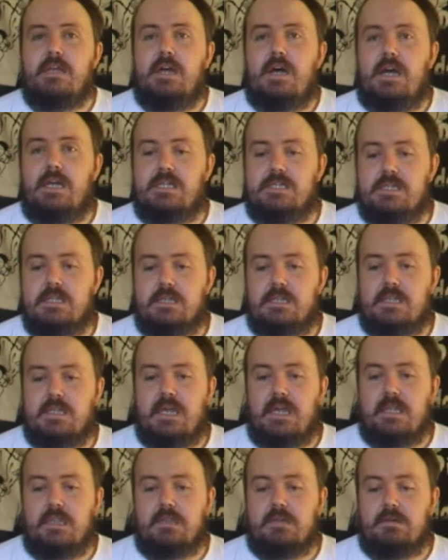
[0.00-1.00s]
I just looked at
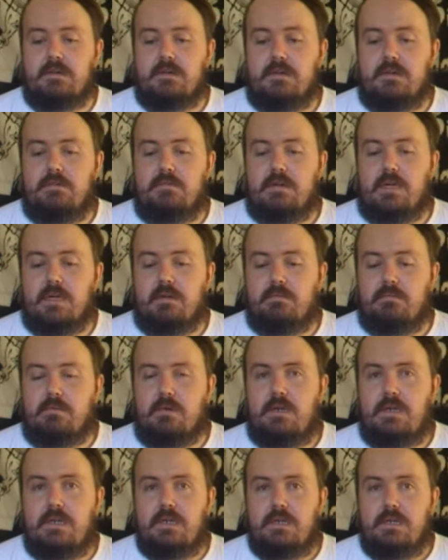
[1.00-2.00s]
that and thought, wait,
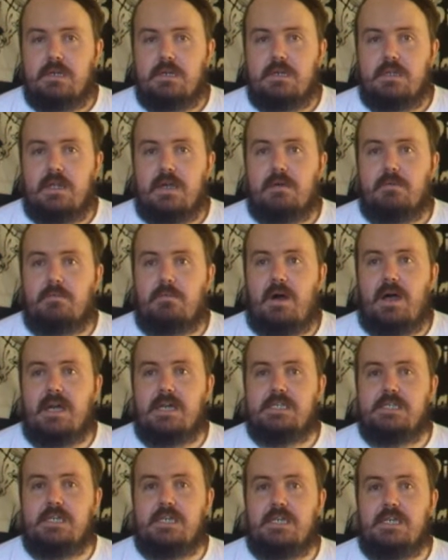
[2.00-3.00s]
what? Like, why
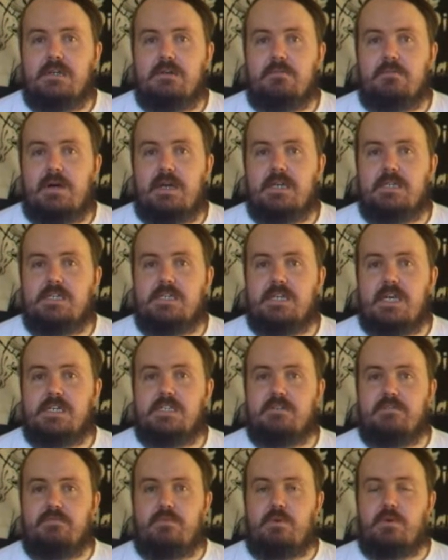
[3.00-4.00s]
is
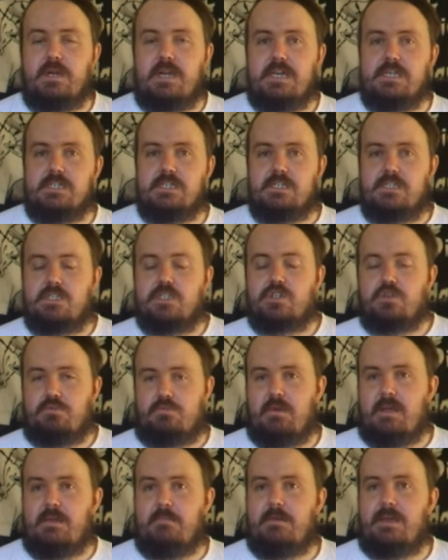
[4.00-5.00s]
Jason Voorhees
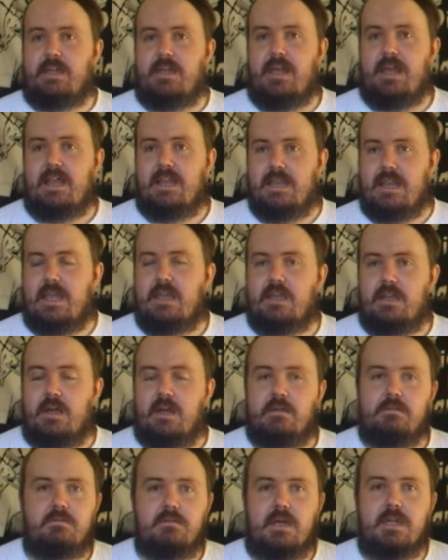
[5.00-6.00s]
screaming like, you
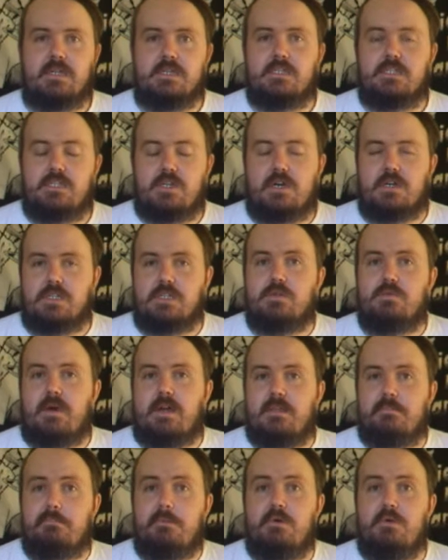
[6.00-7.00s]
know, granted it's toxic
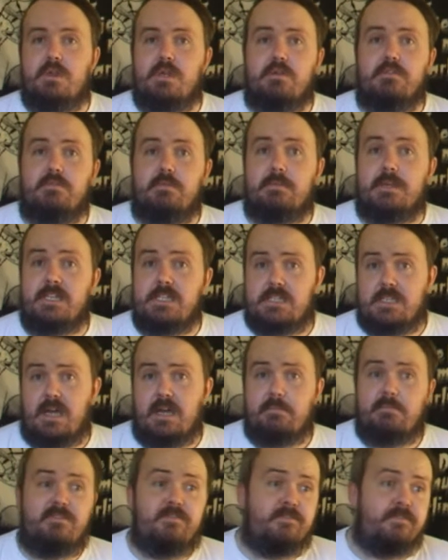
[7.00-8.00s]
waste burning you from the
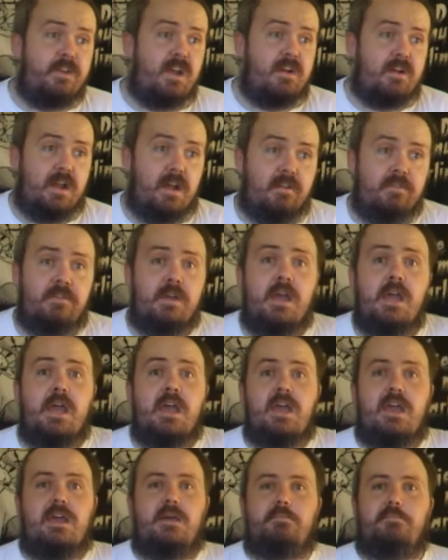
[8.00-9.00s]
inside, but fair
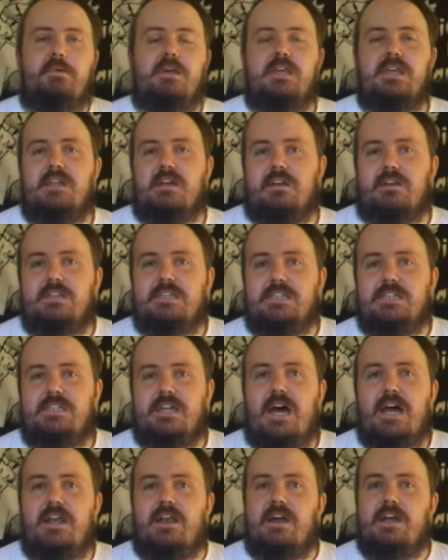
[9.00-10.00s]
enough. But, you know, it just
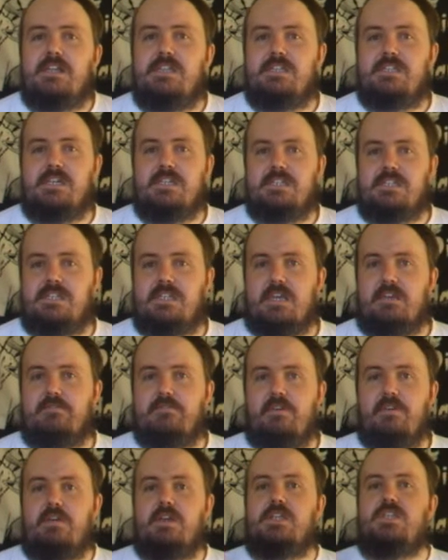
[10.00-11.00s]
doesn't seem
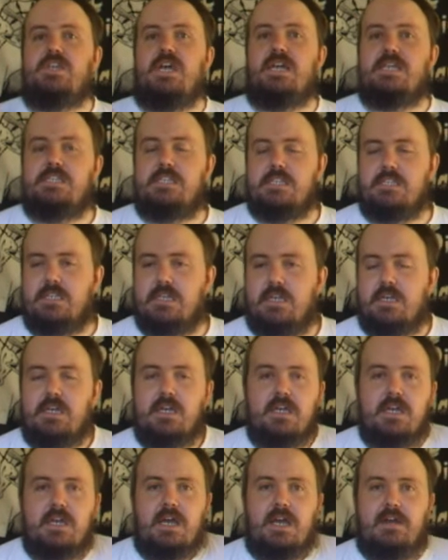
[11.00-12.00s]
very Jason.
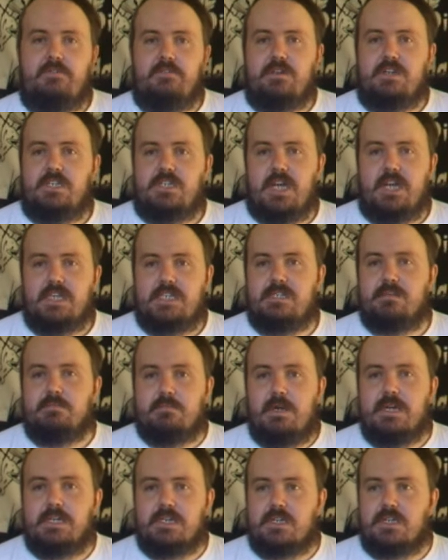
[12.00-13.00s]
A very
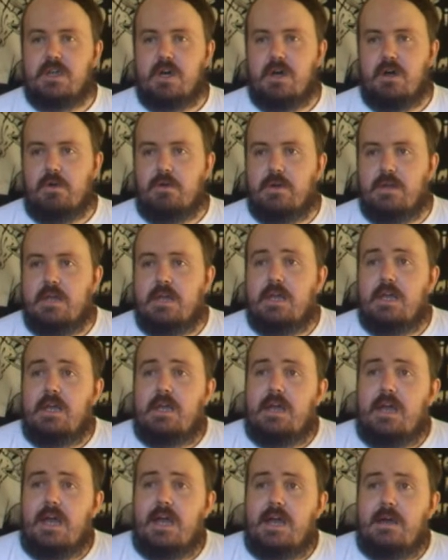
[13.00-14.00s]
Jason way to go.
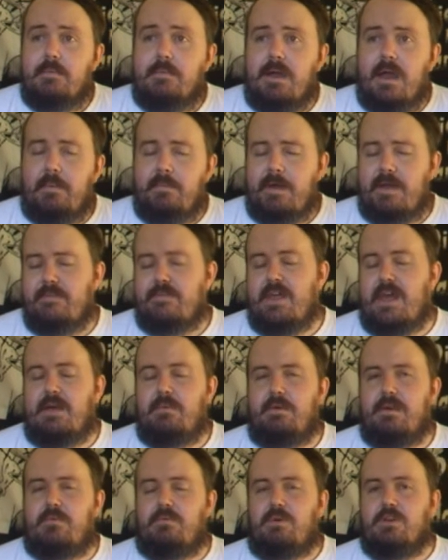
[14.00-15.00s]
Apart from
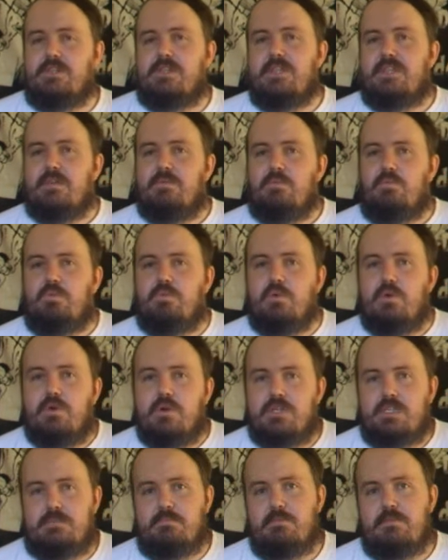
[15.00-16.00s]
that, it wasn't the
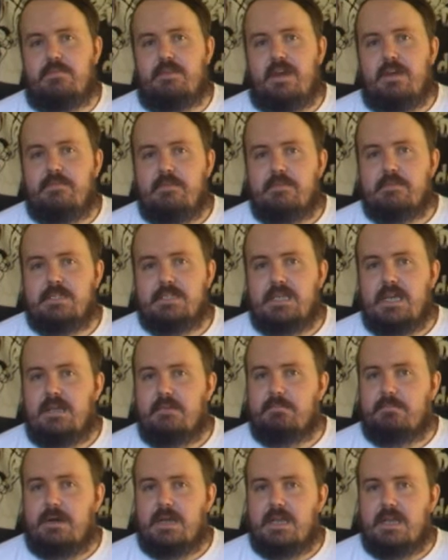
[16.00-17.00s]
worst movie I've ever
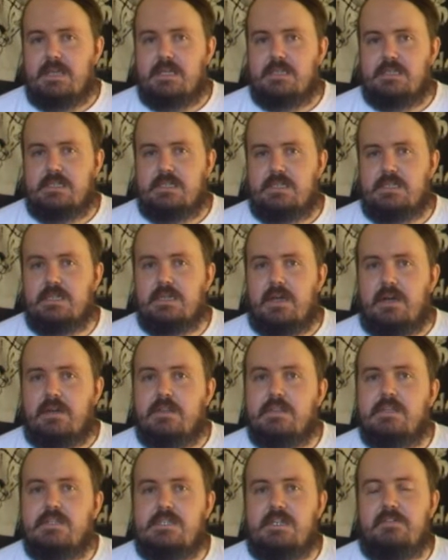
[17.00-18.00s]
seen, but it is, you know,
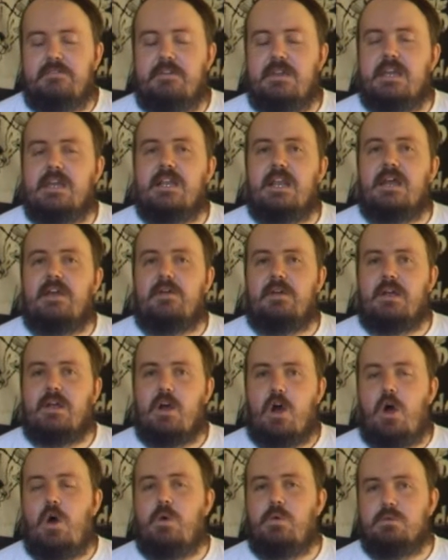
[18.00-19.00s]
there's definitely glaring
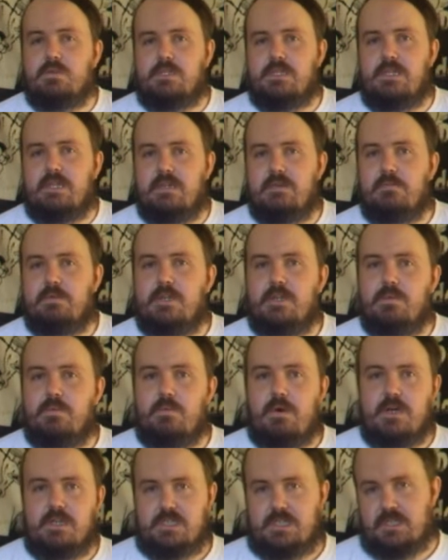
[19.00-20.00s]
holes in it when you
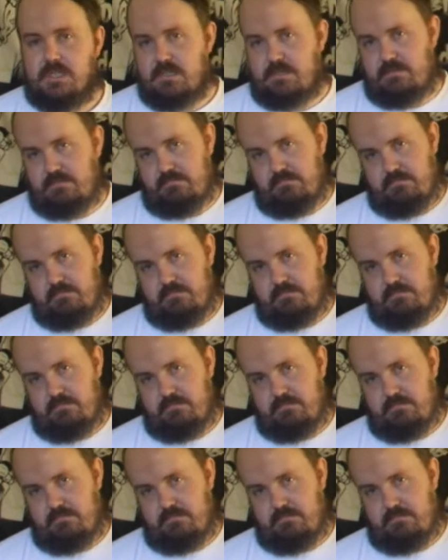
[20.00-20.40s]
watch it